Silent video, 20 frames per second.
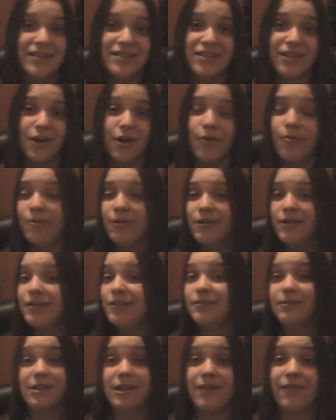So,
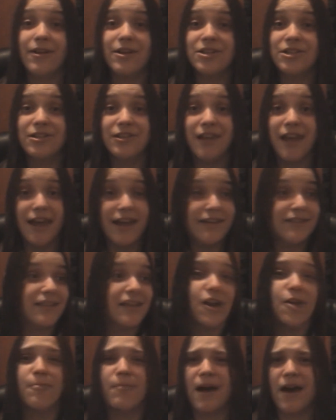convention lines,
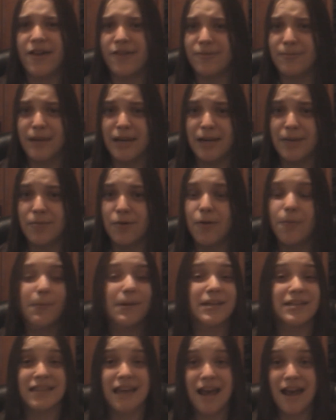they don't bother me anymore
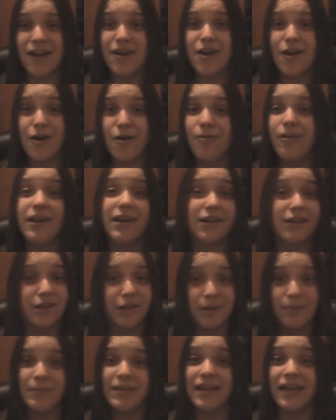because I know it
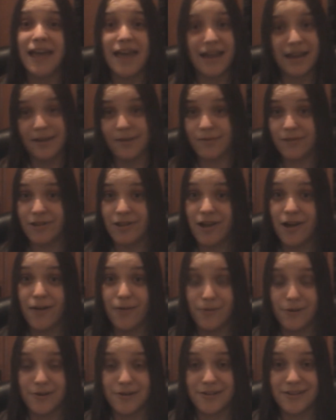could be a heck of a
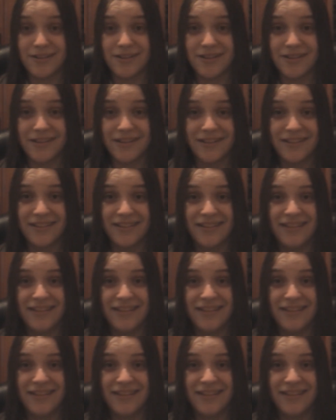lot worse.